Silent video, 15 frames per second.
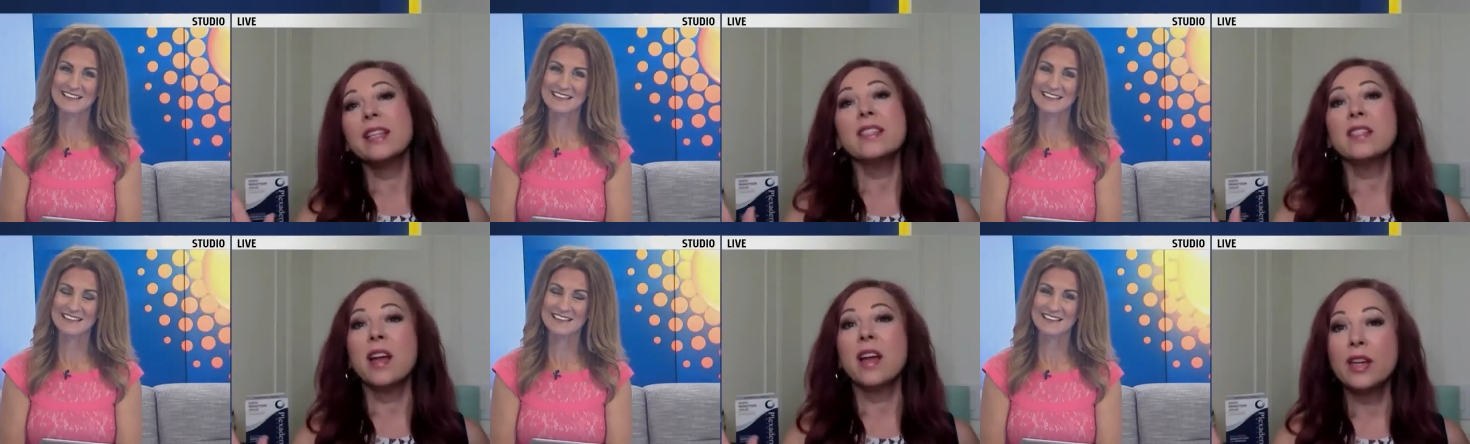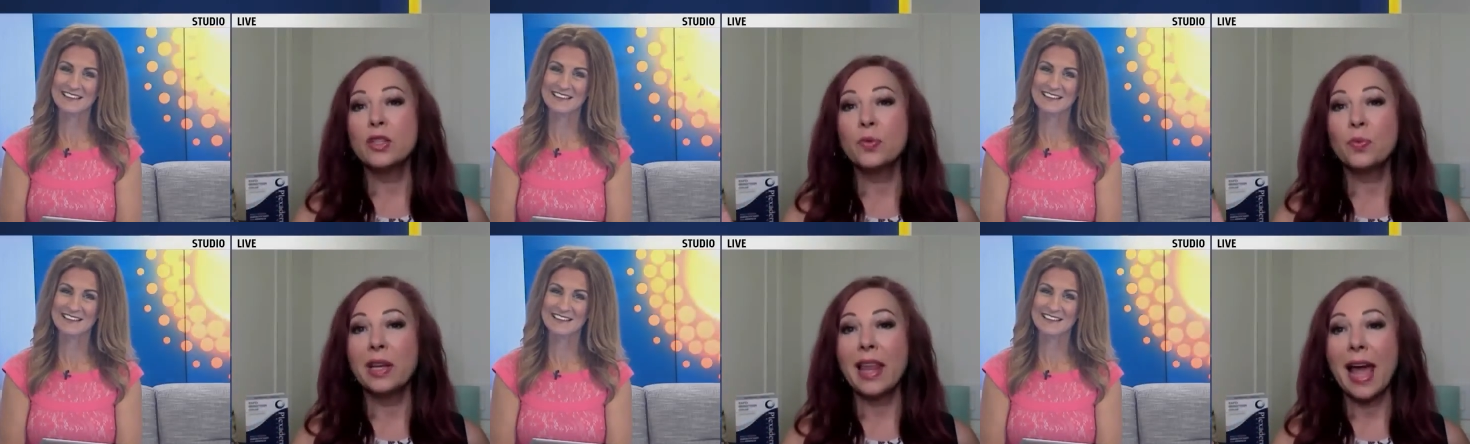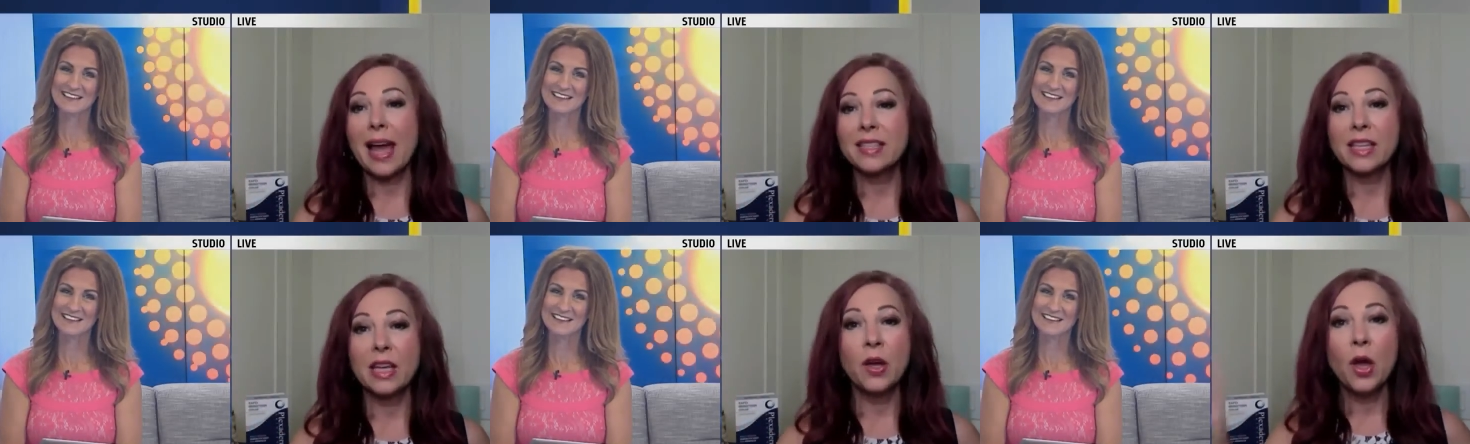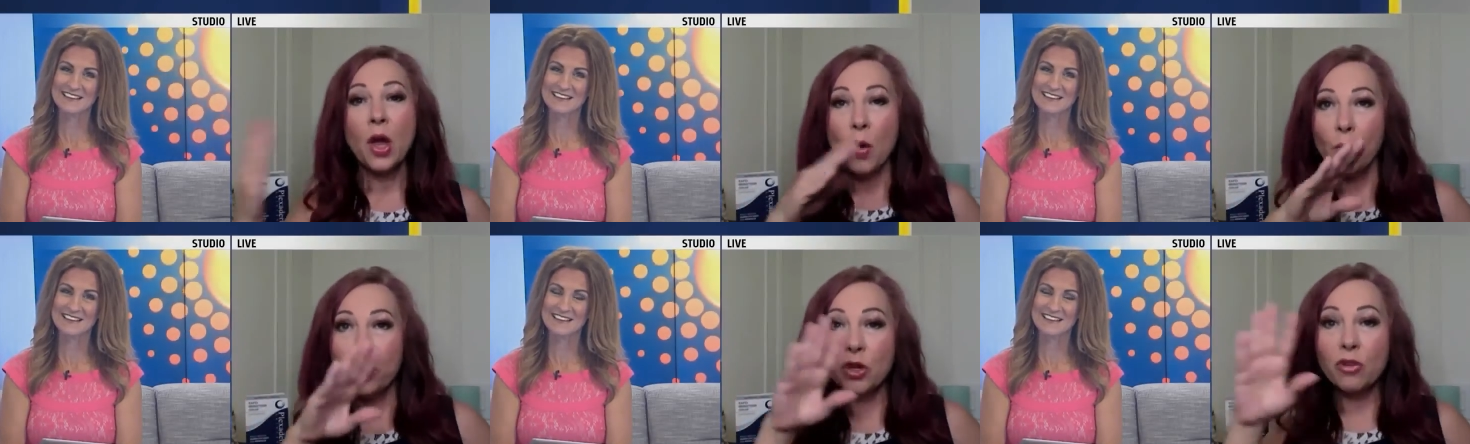Speaker 1: It's not as relaxing
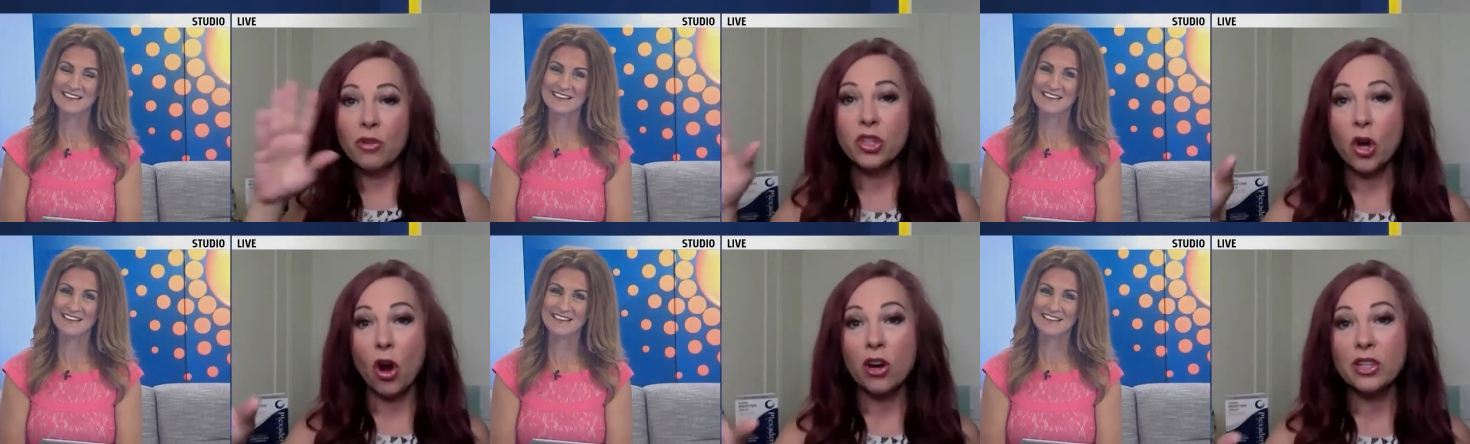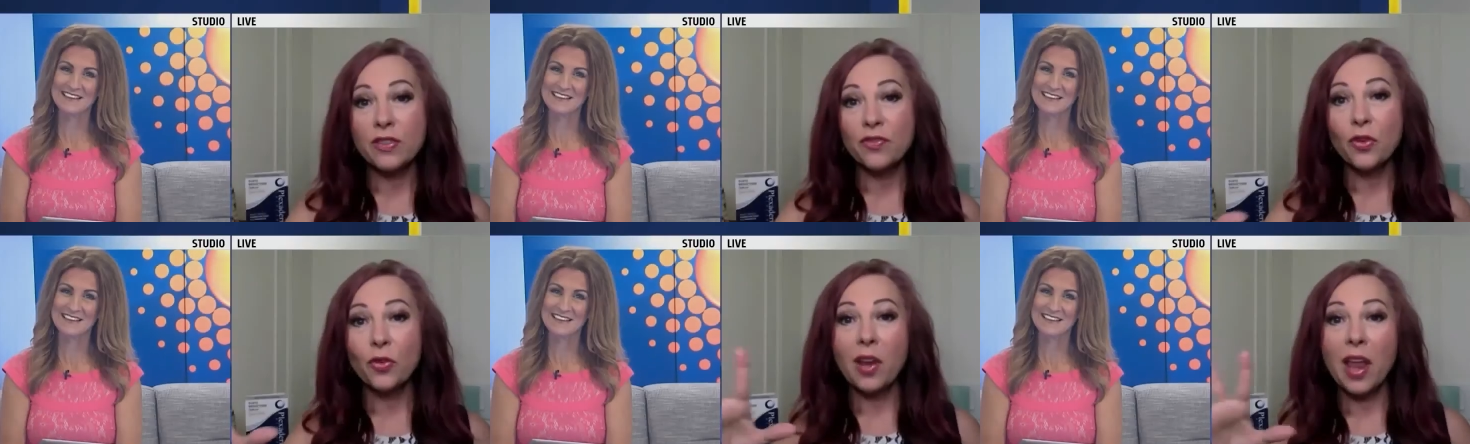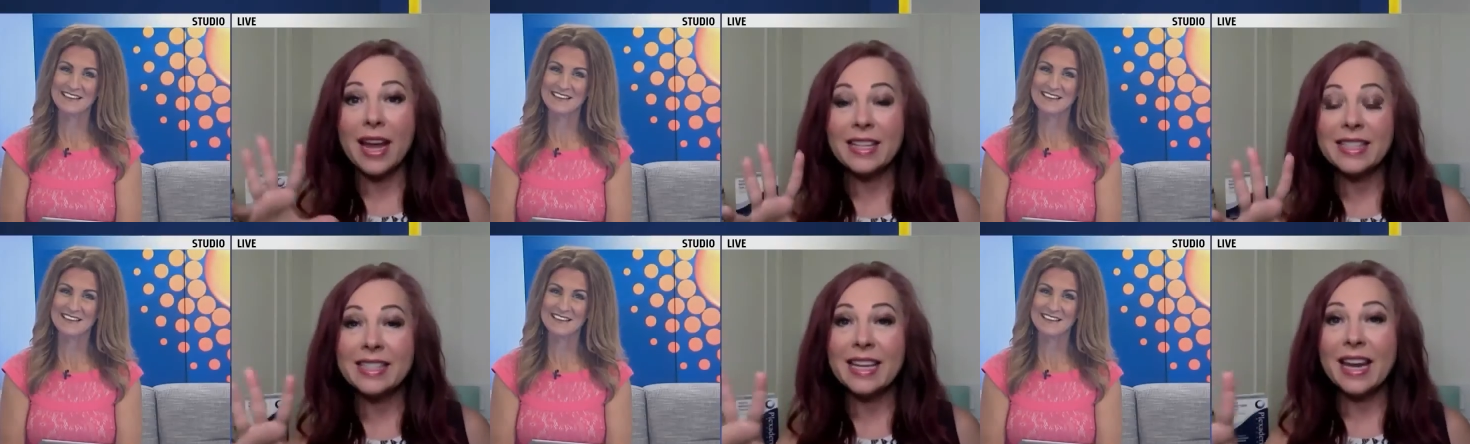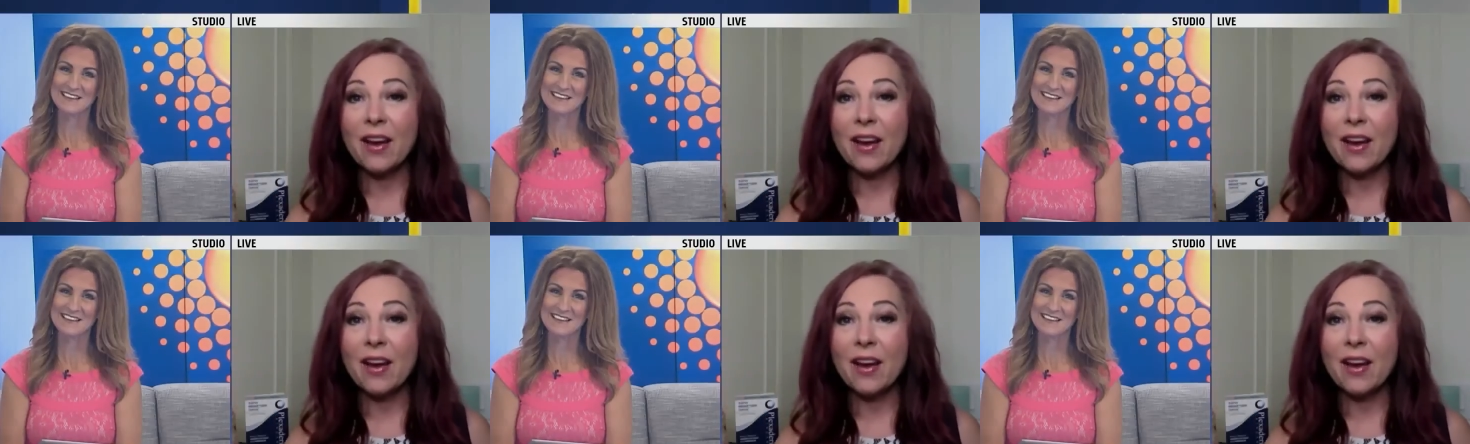when you're in charge of your lights and